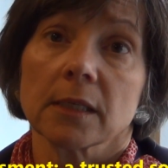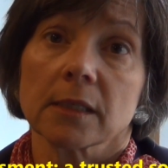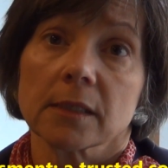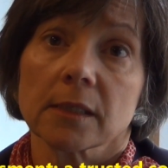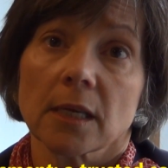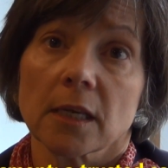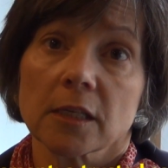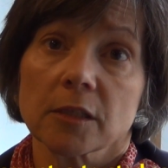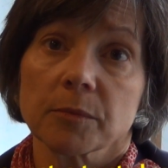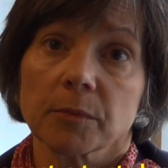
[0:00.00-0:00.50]

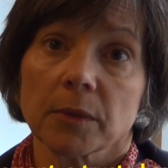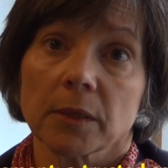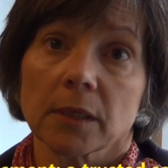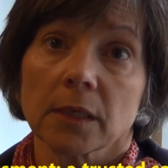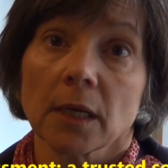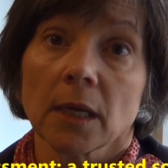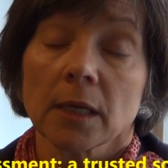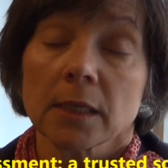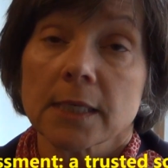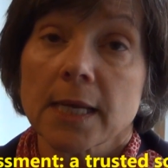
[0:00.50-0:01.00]
Assessment
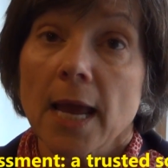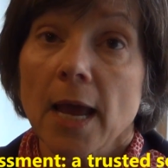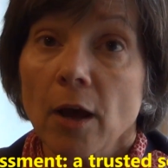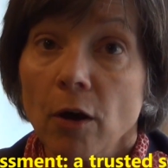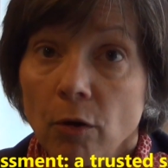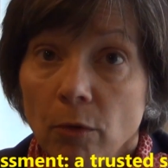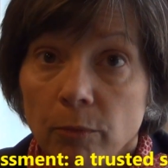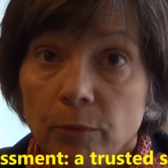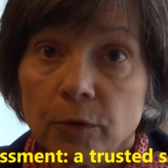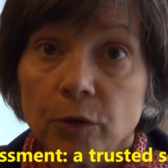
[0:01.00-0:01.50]
to
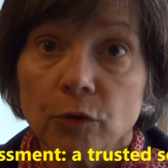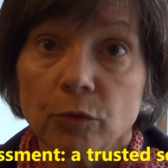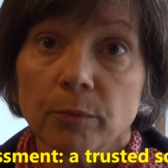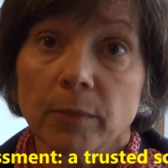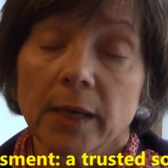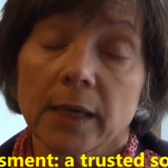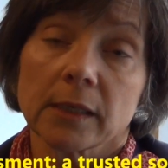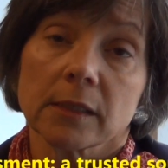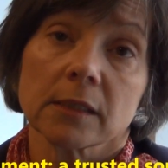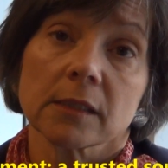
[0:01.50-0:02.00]
help you
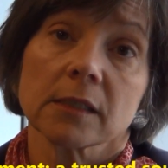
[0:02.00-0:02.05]
make